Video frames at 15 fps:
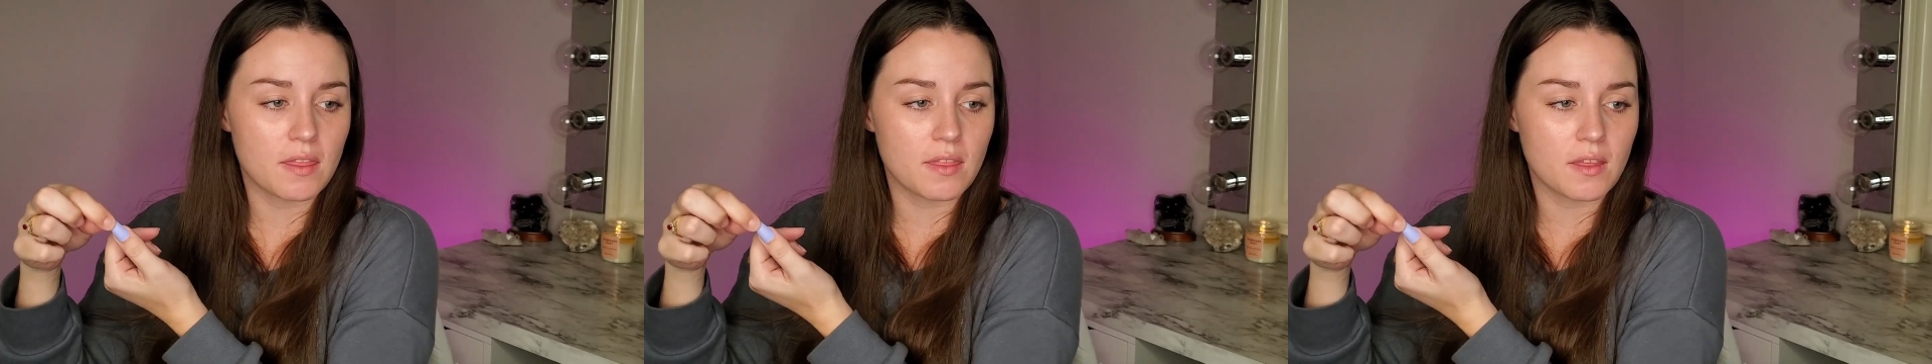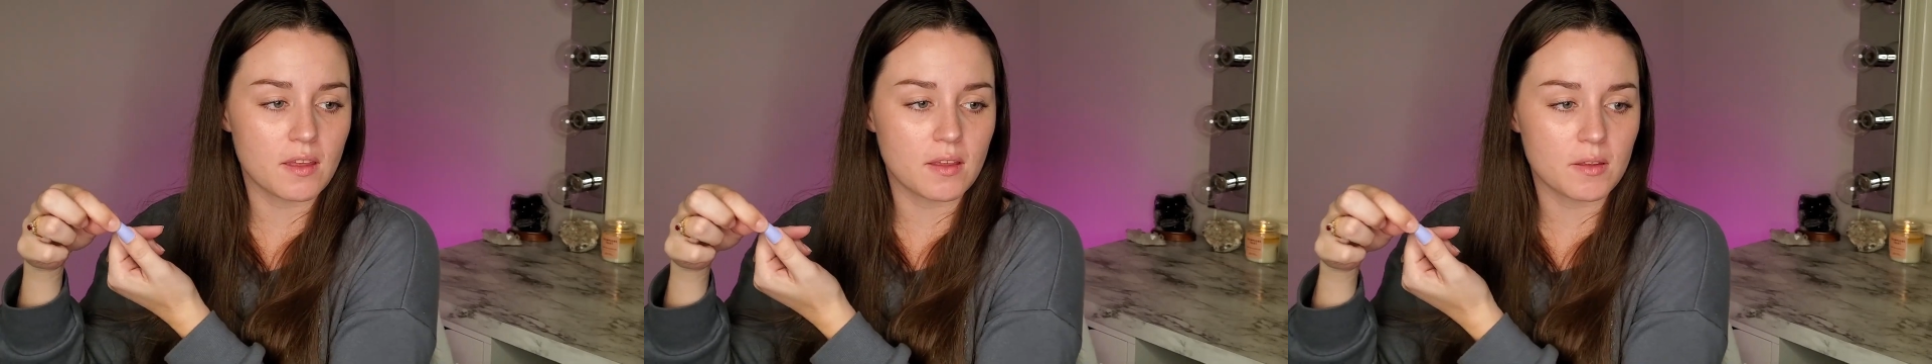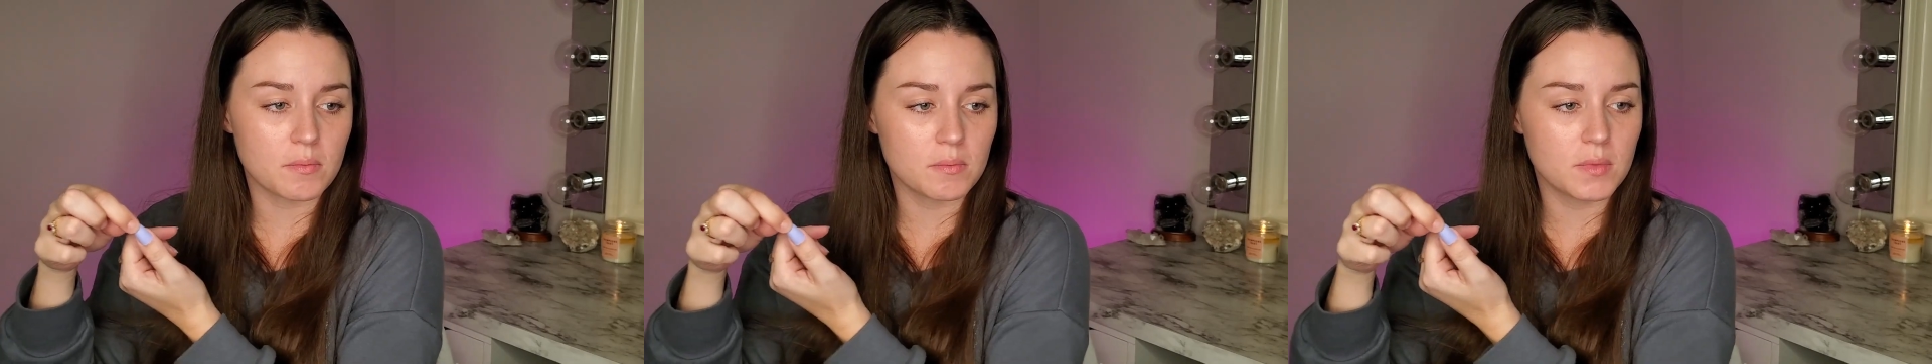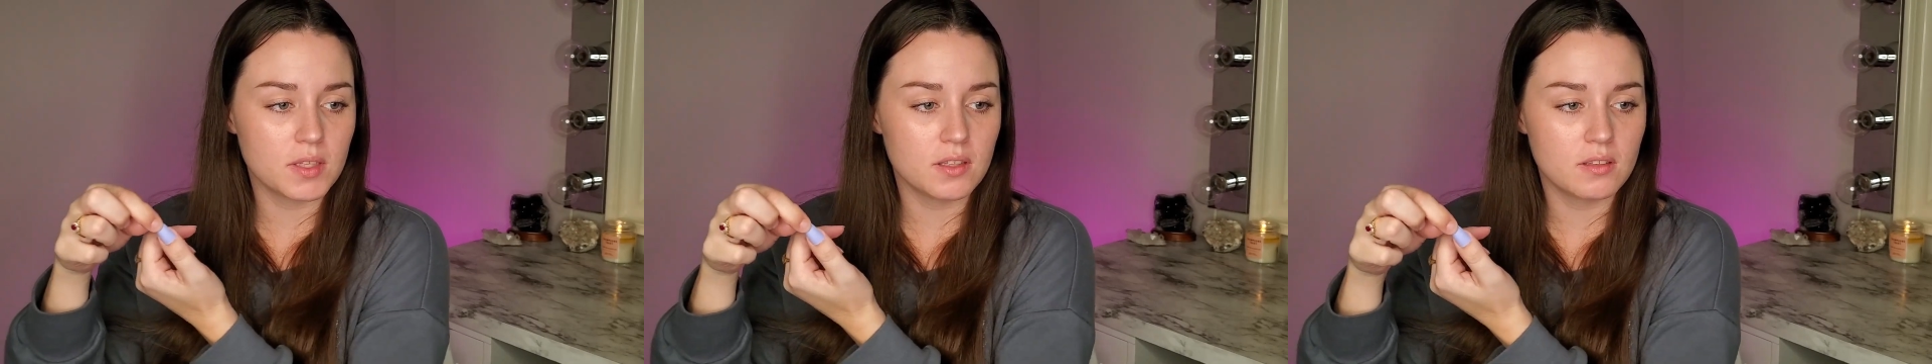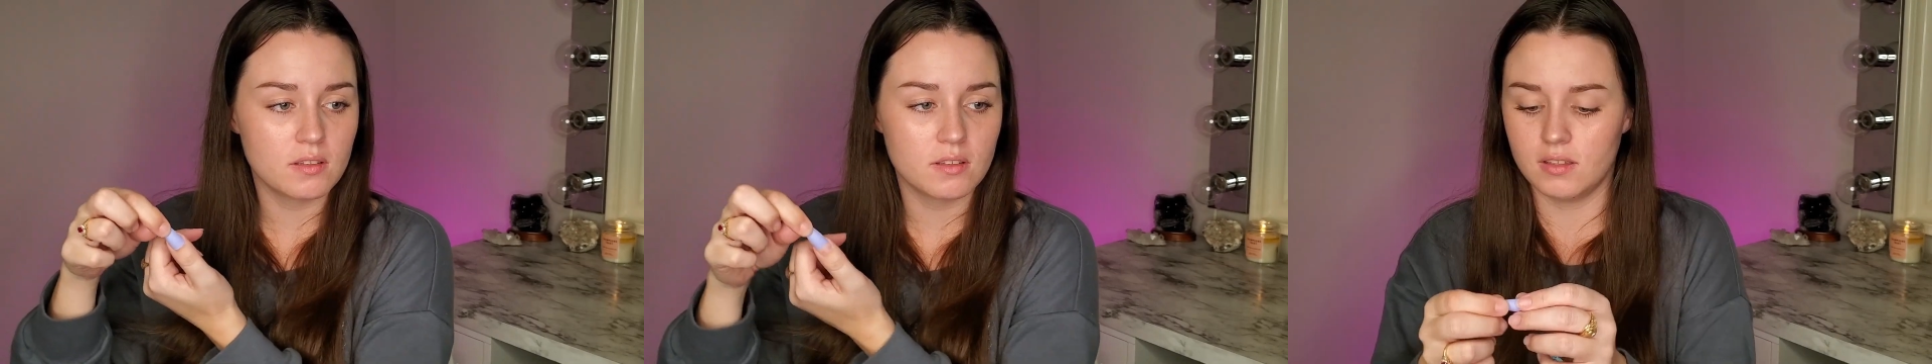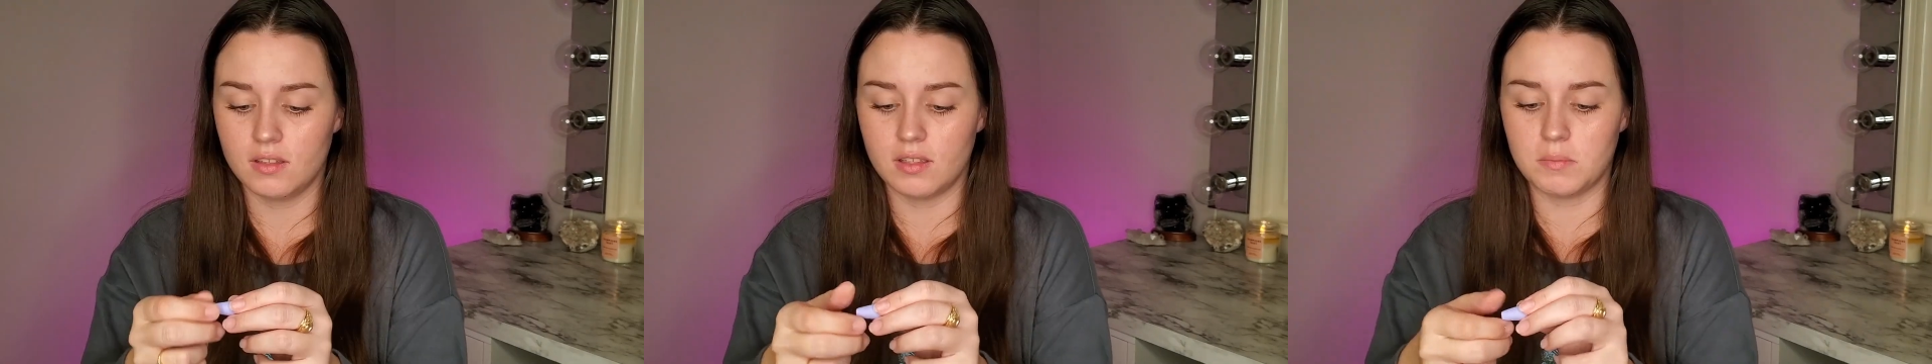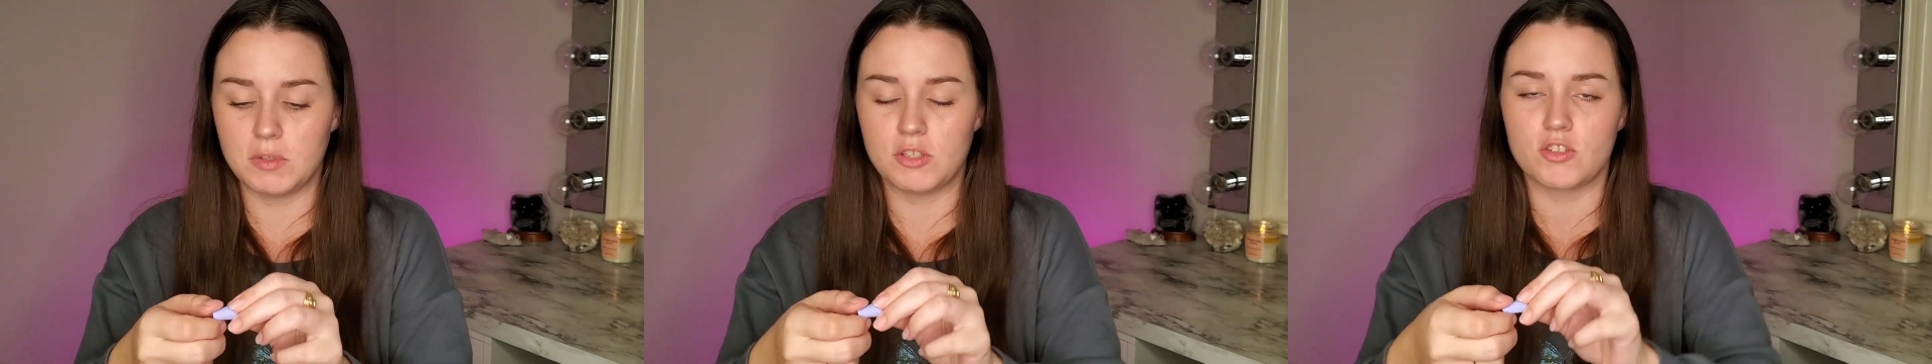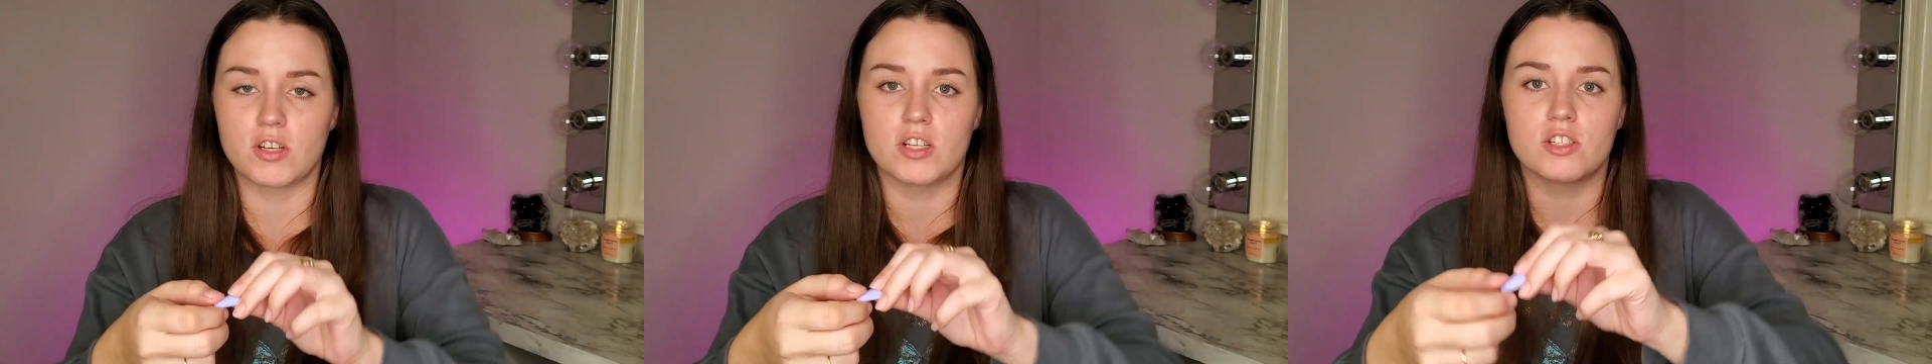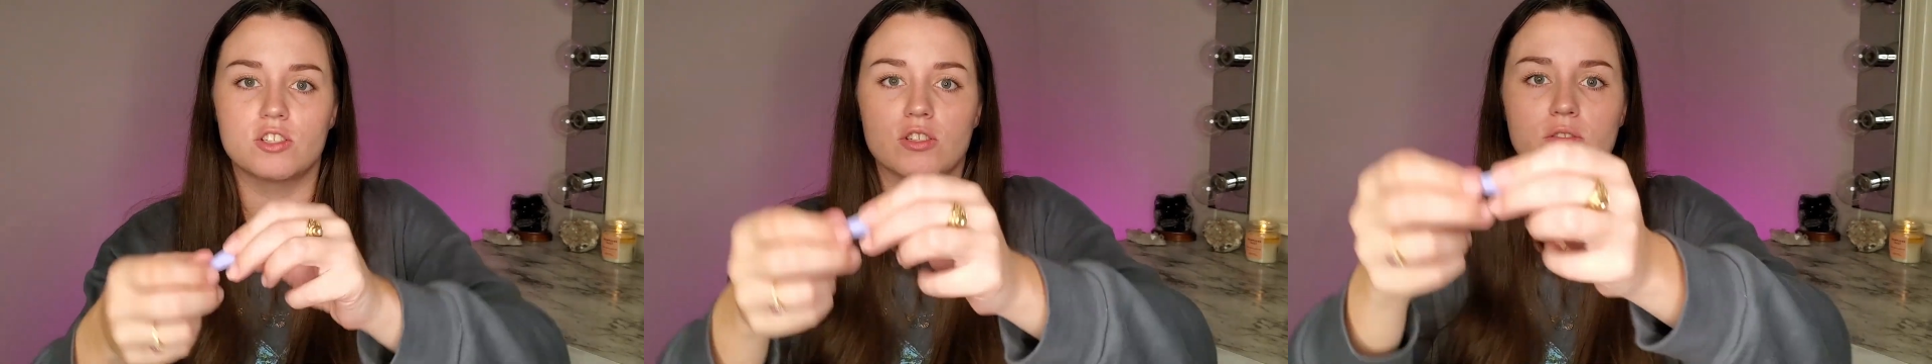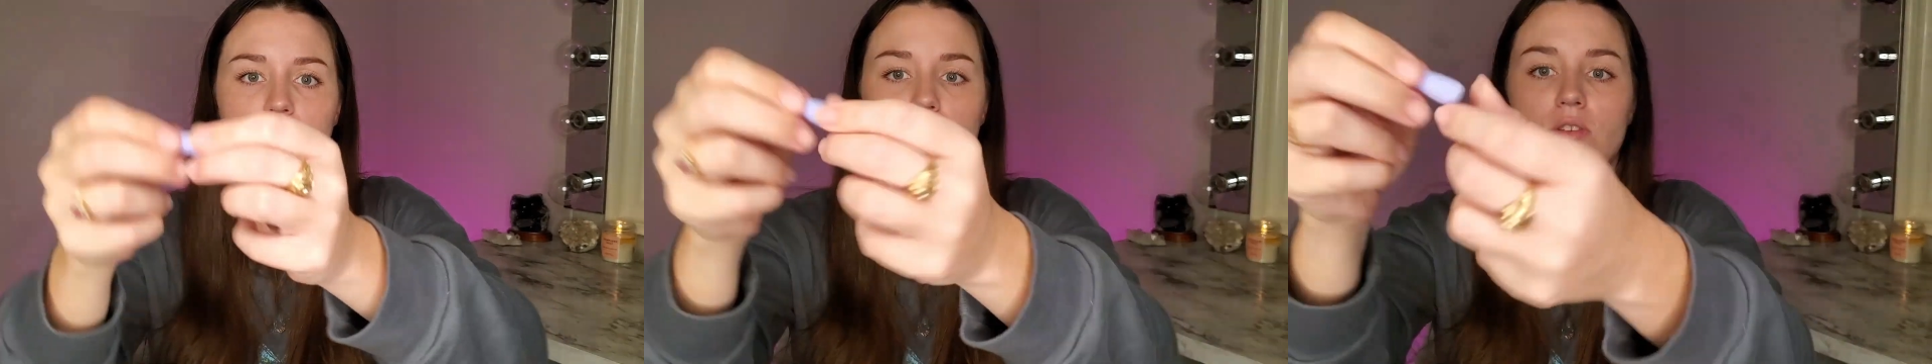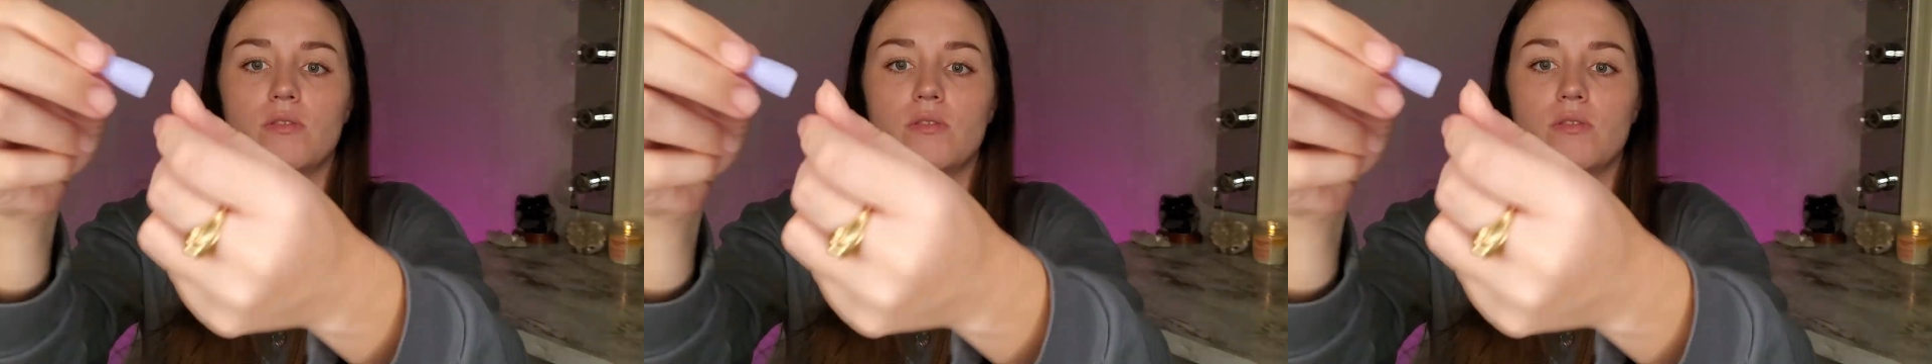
thumb. Let me try to show you.